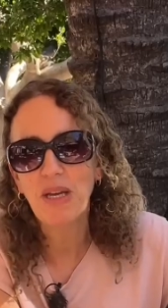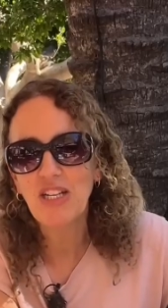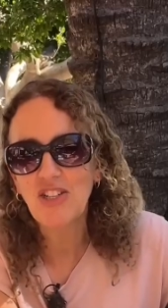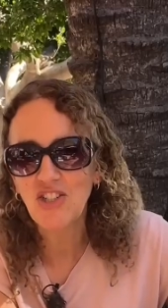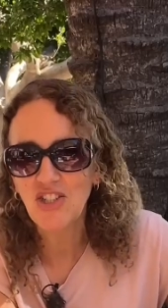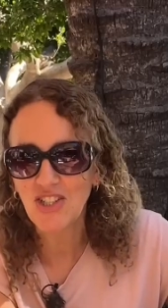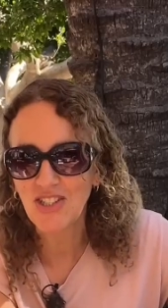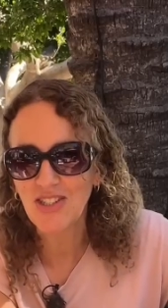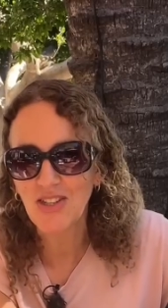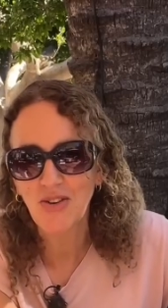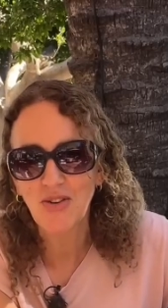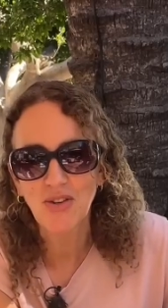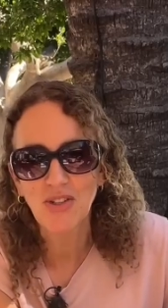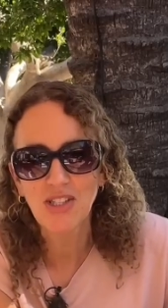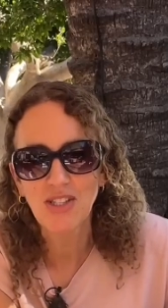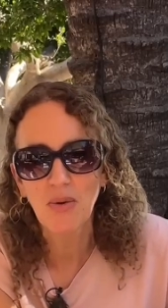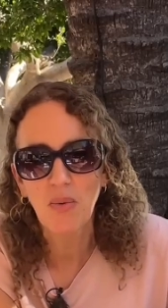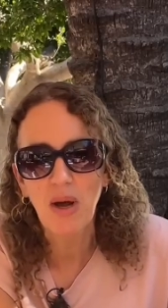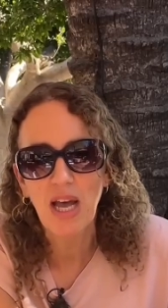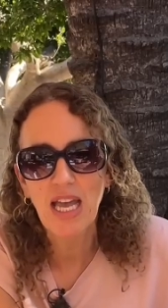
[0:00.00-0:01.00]
Beach just
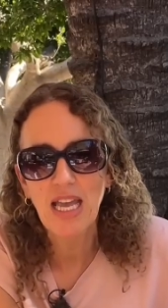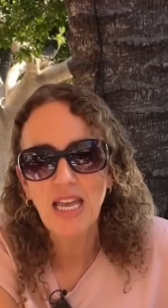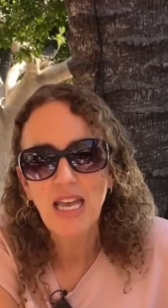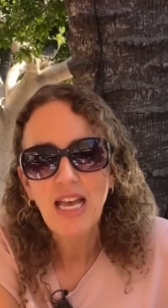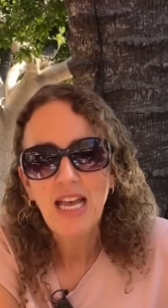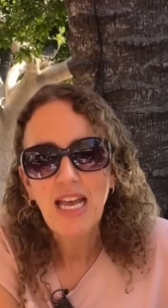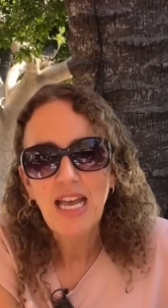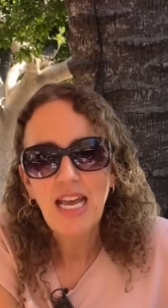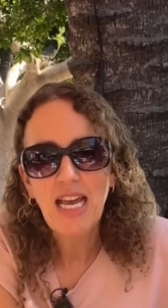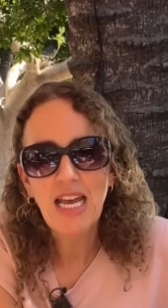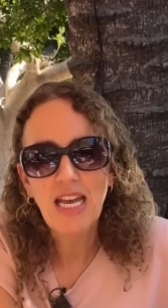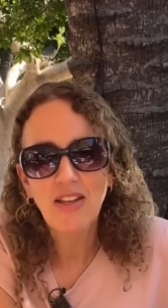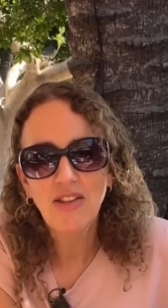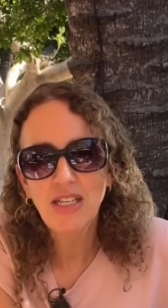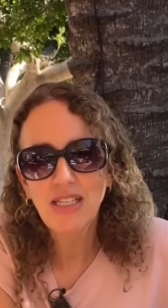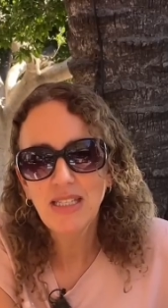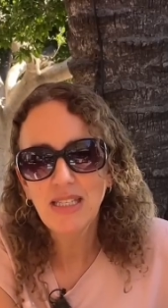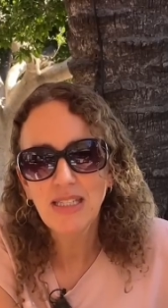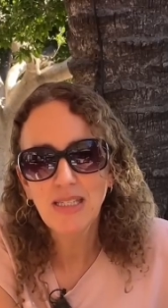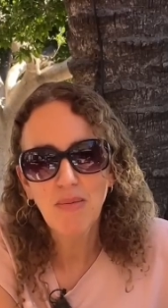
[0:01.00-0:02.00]
across the way
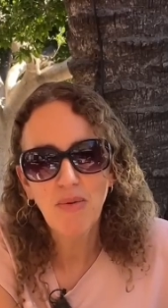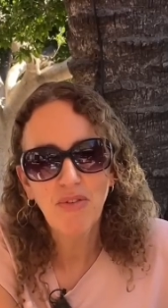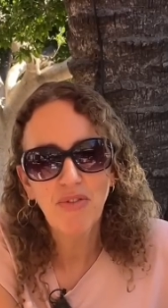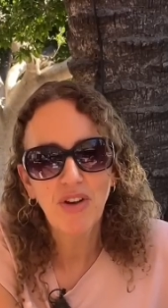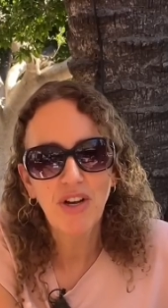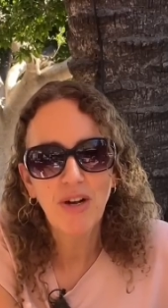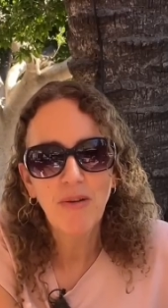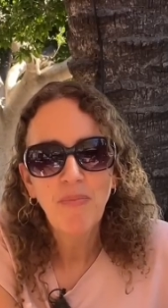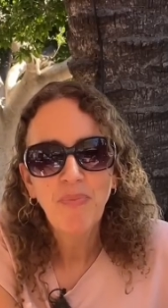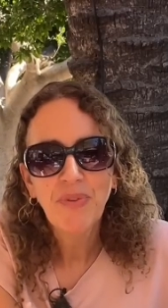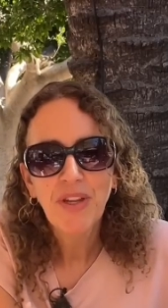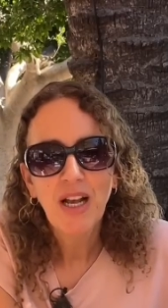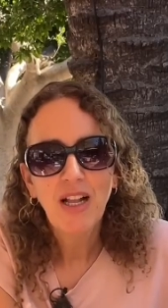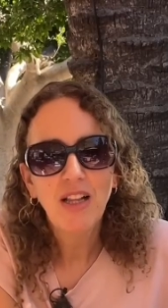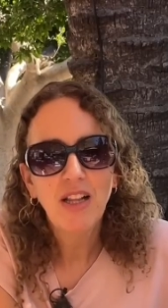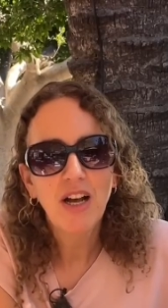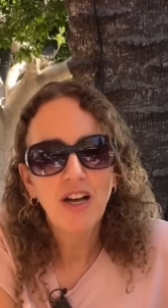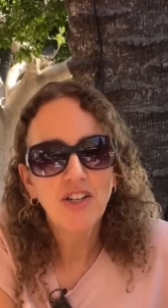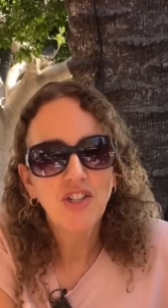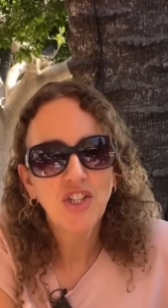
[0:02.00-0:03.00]
here. These are some of our
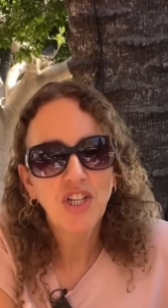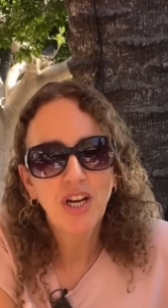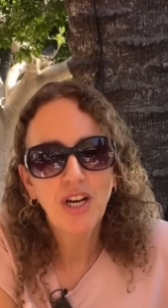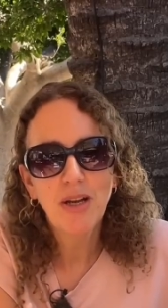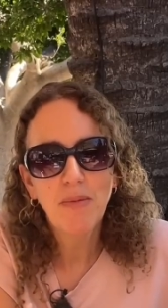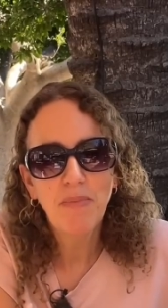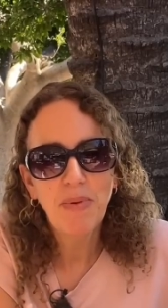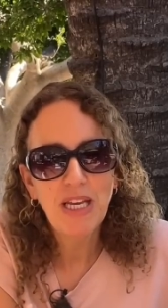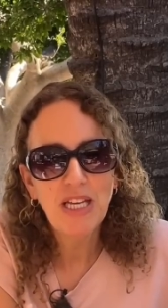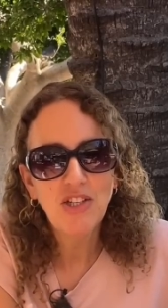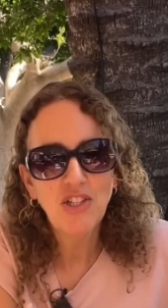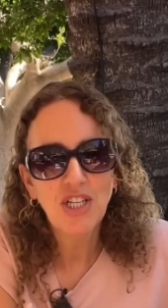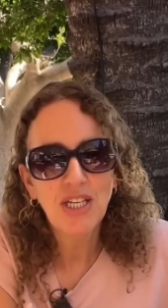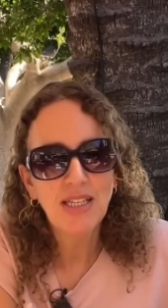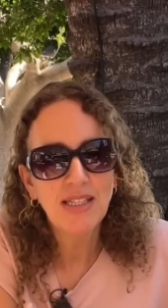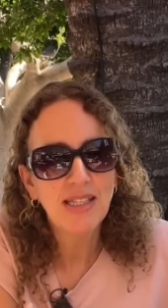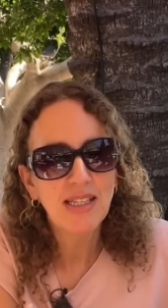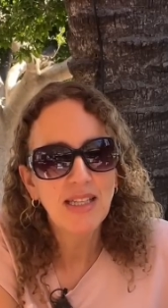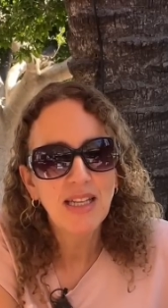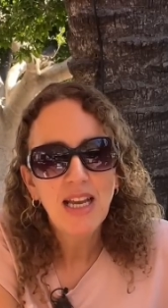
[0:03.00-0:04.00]
larger
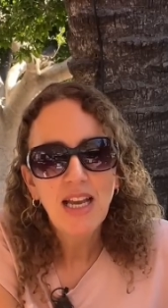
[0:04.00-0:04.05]
beaches.